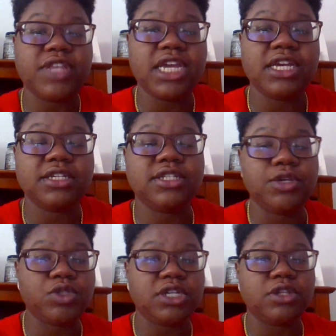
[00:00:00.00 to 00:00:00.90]
things
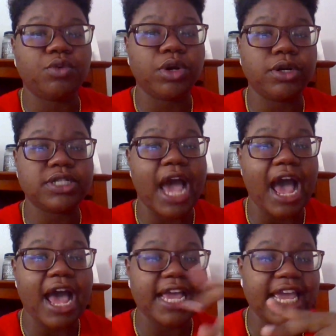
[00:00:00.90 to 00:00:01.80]
using the words
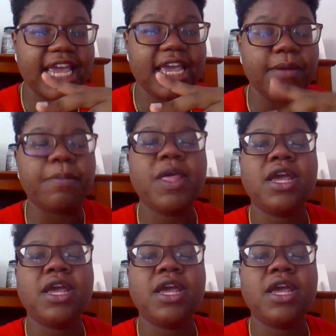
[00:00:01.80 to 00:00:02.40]
I am.